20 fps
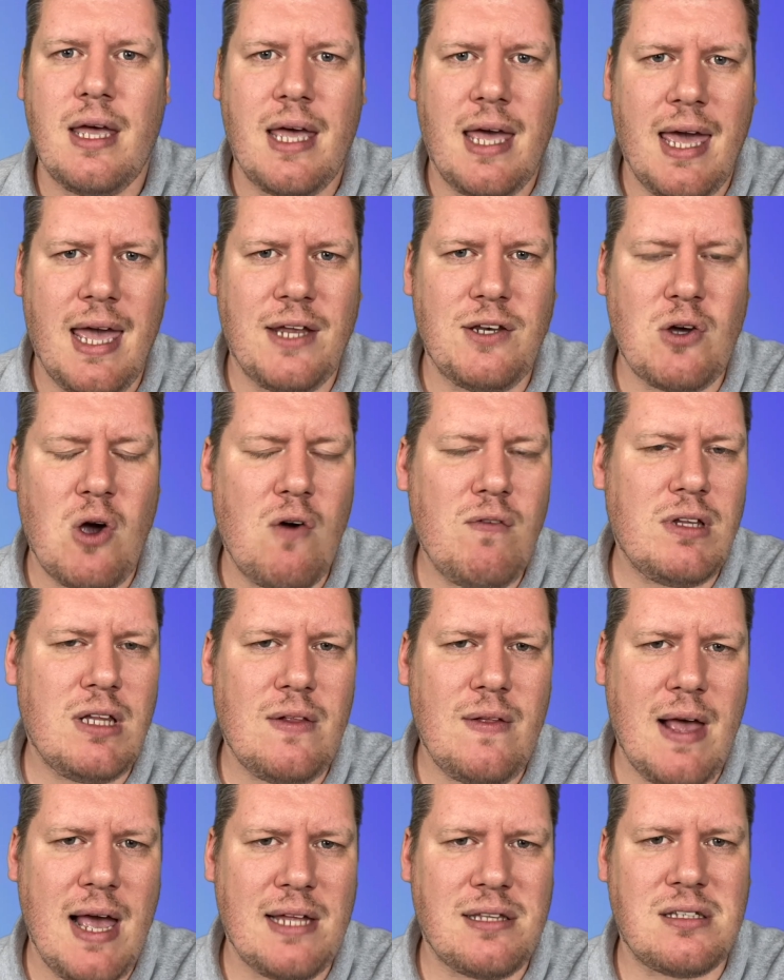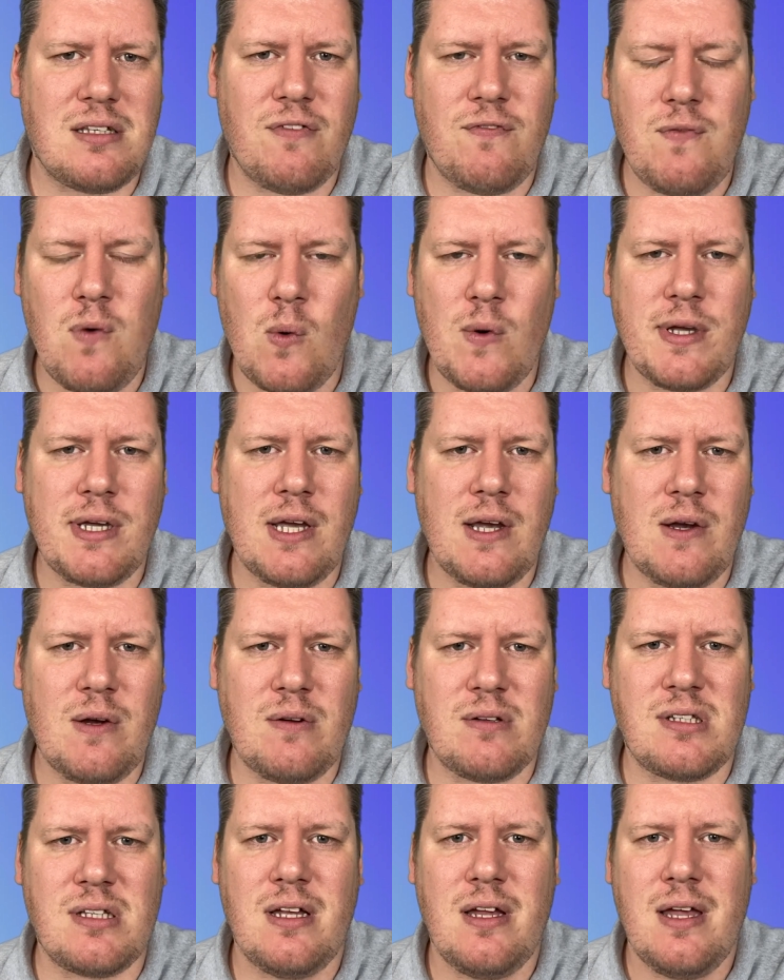And over the last 4
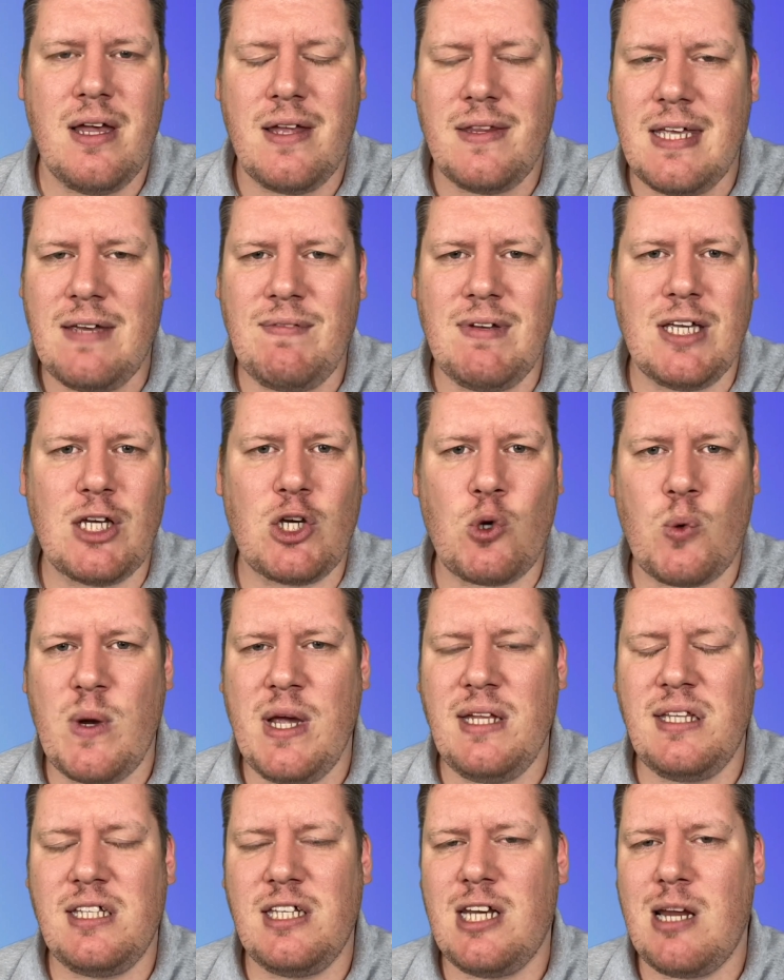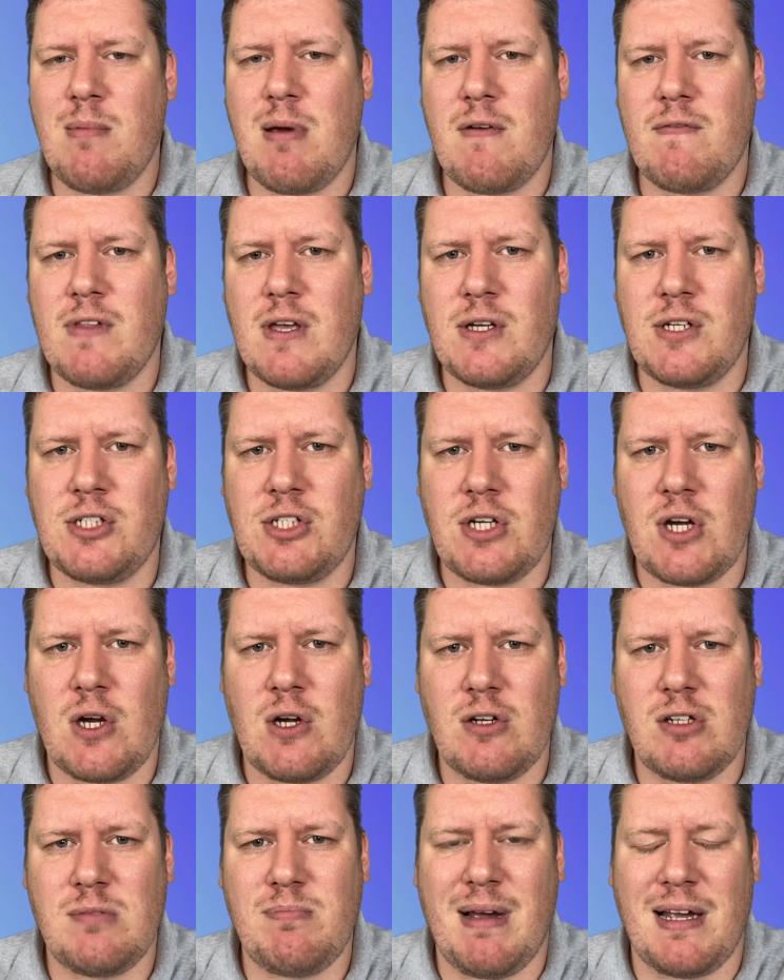years, they've increased the number of their
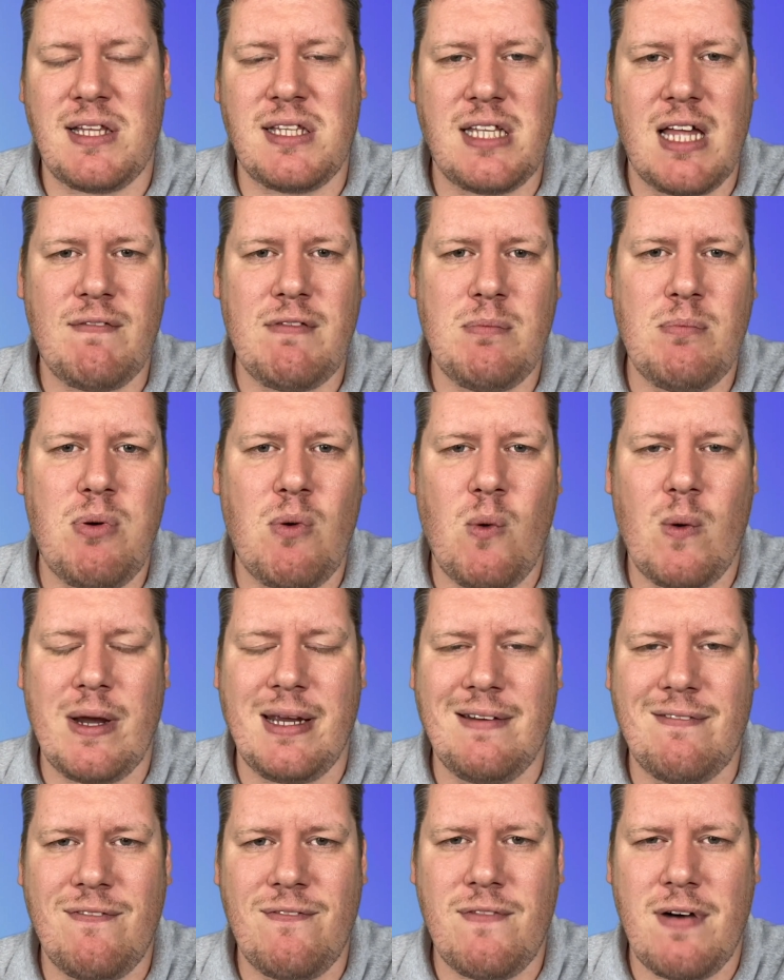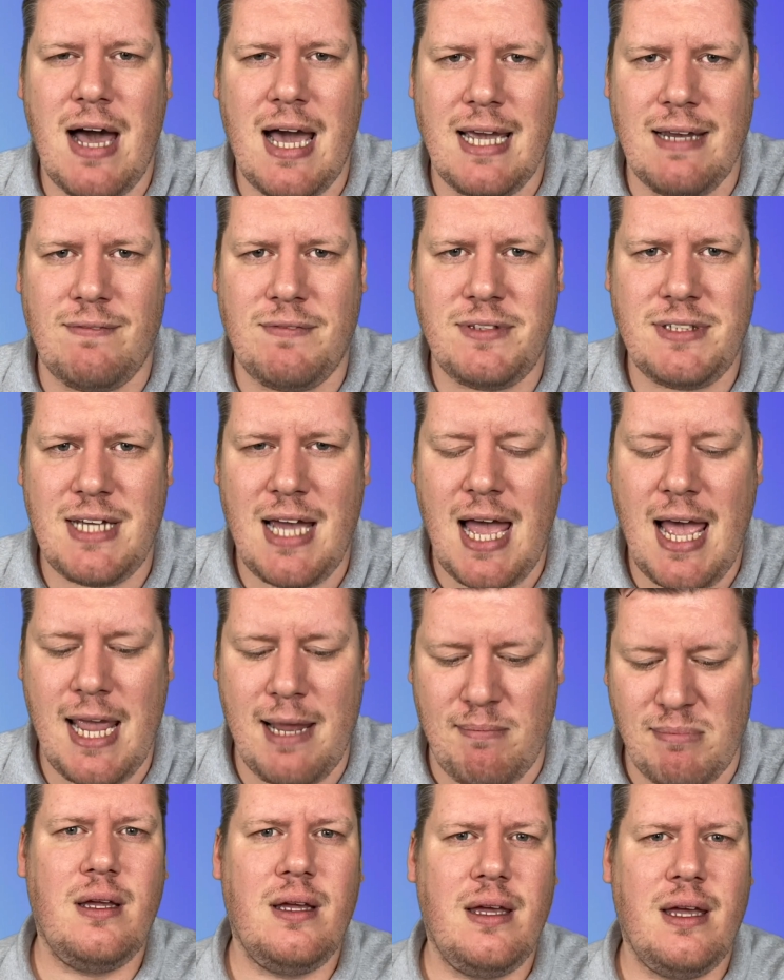shares by 7.5
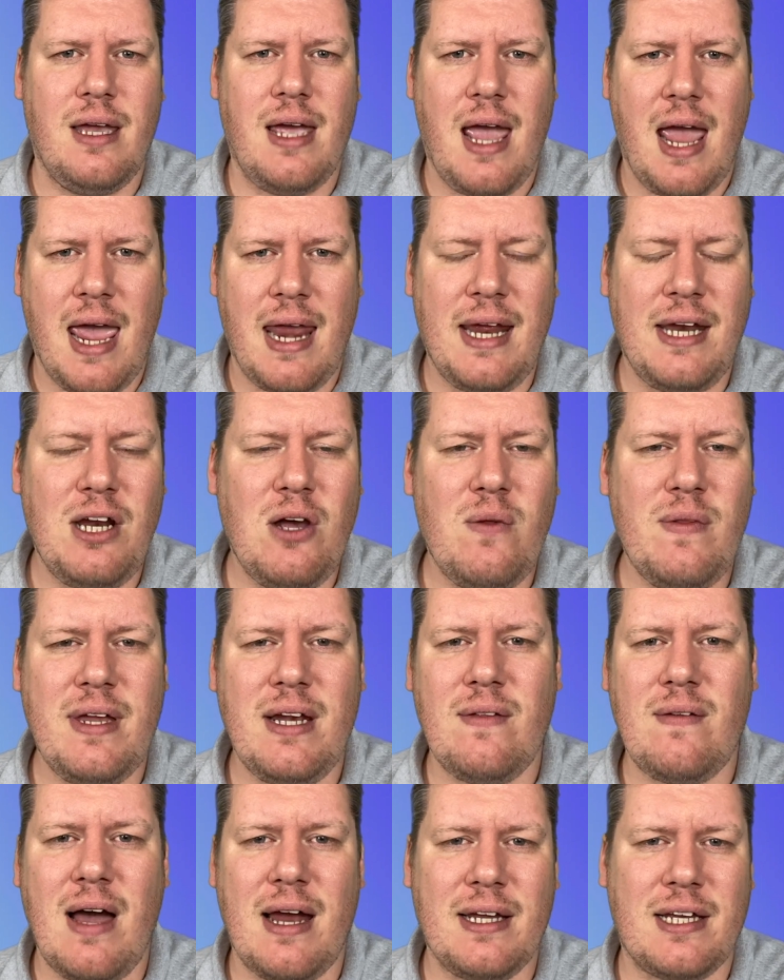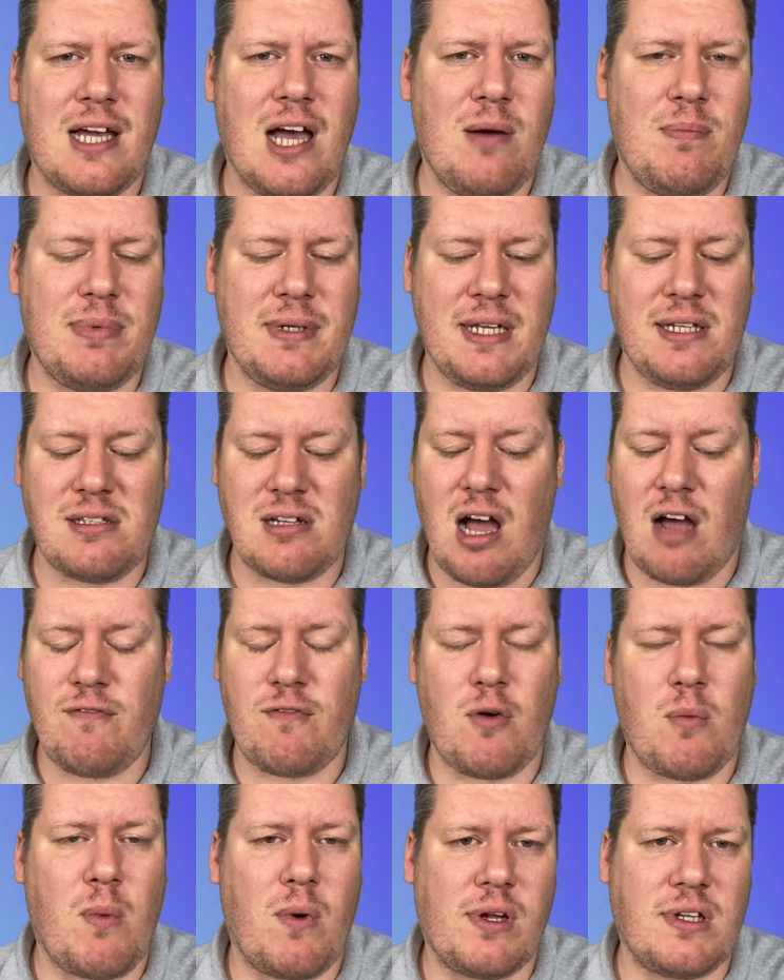times. And I know that a lot of companies
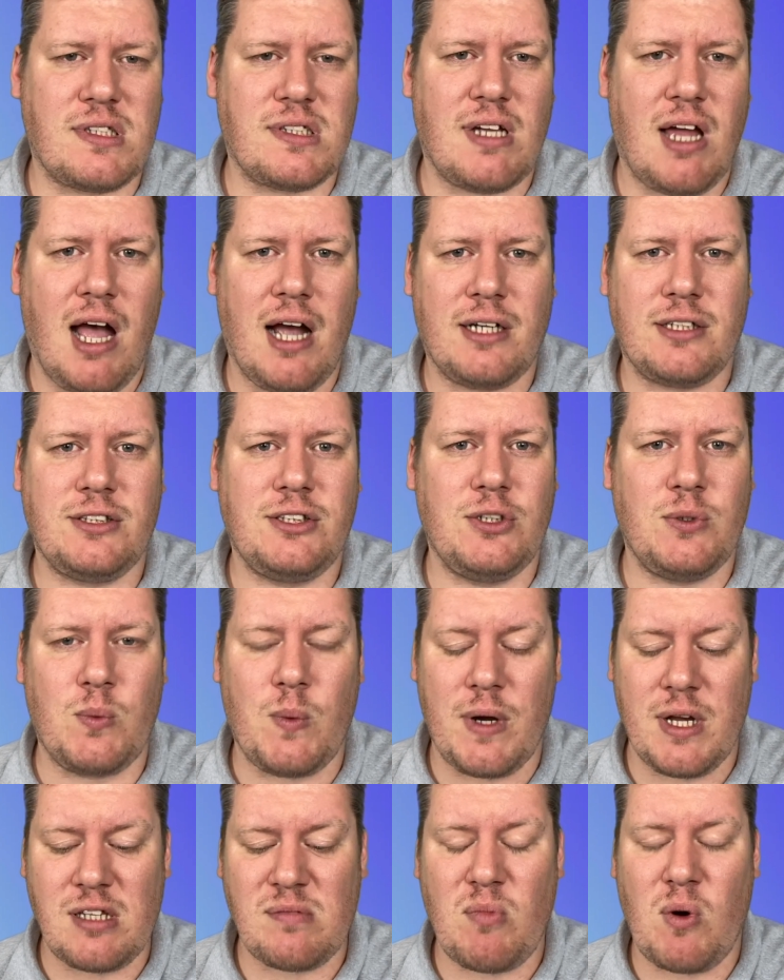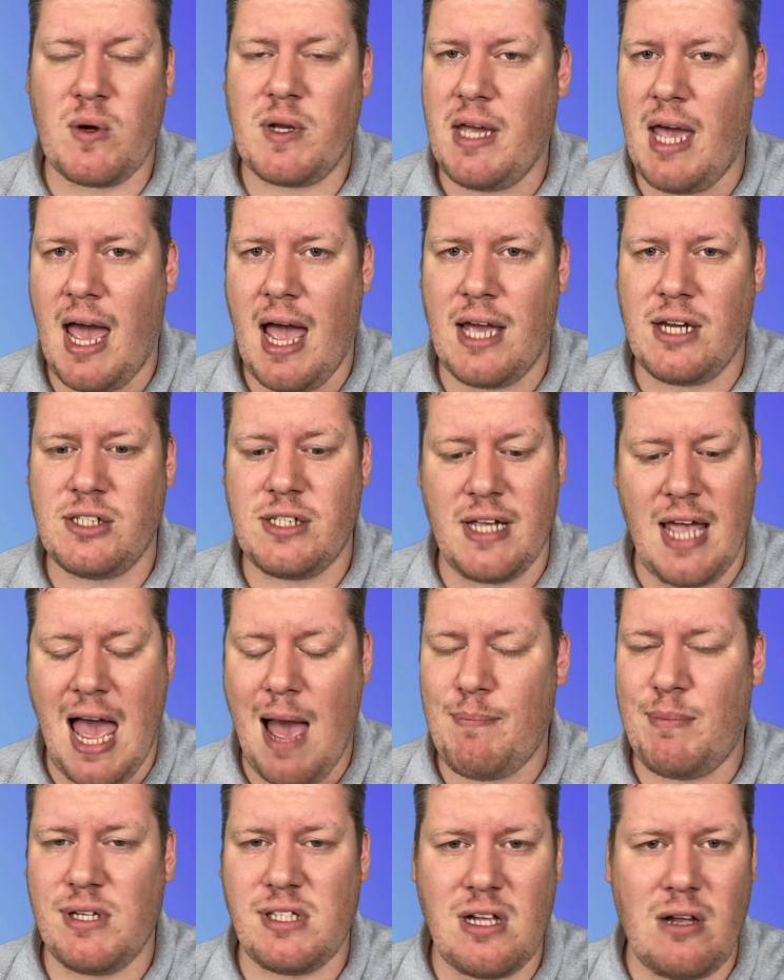offer more stock to raise more cash. It
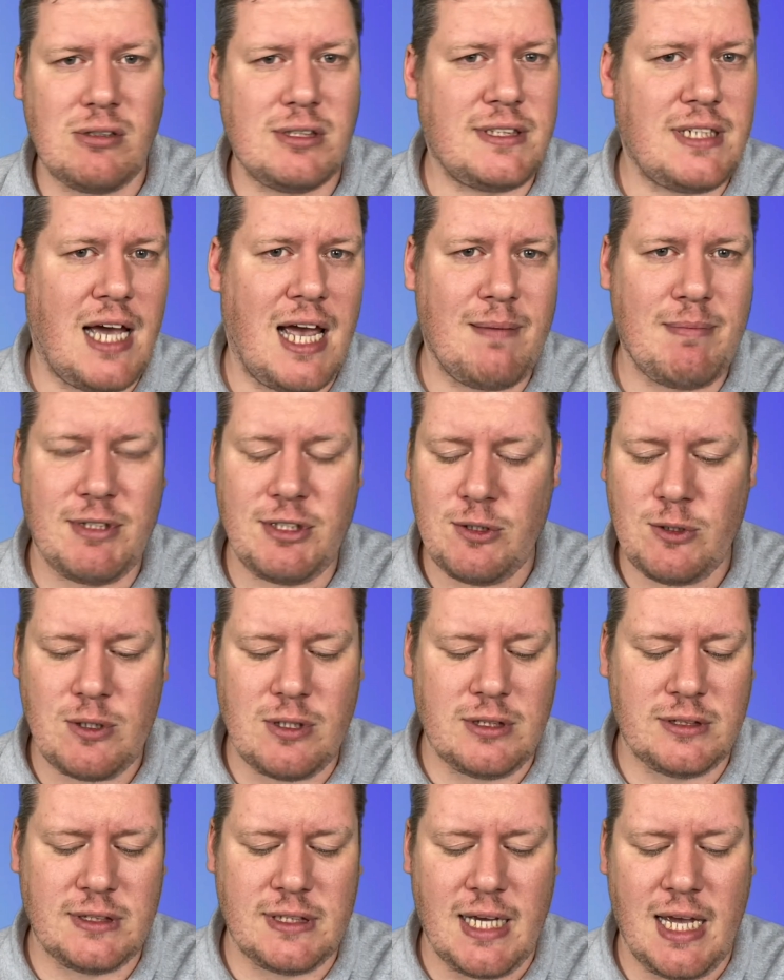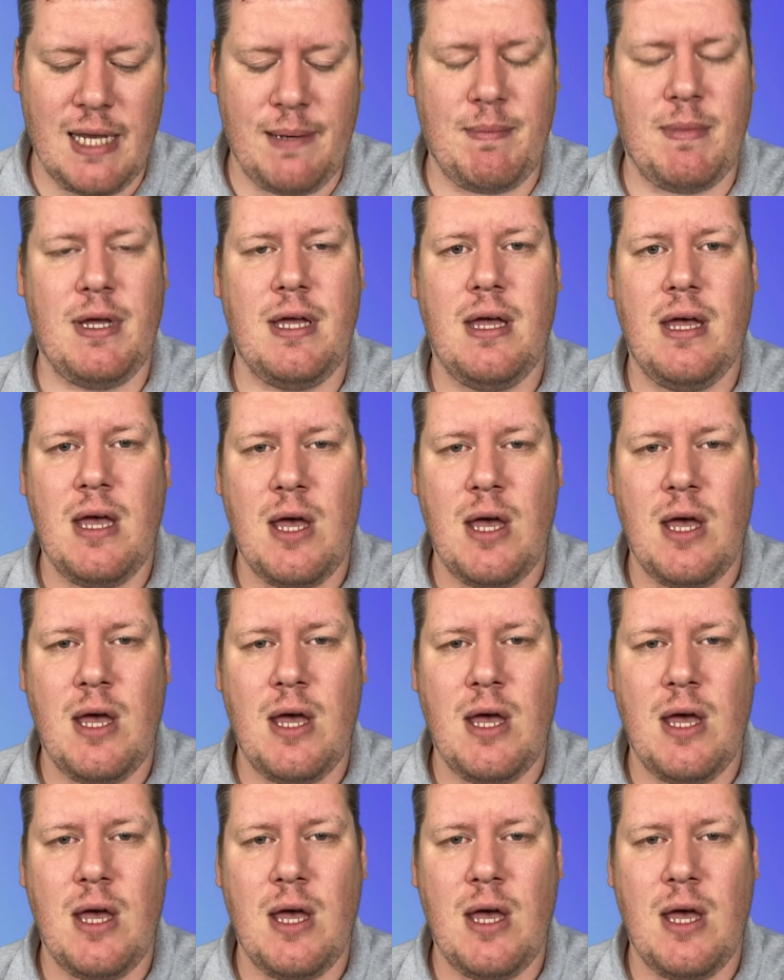happens all the time. They do it all the time.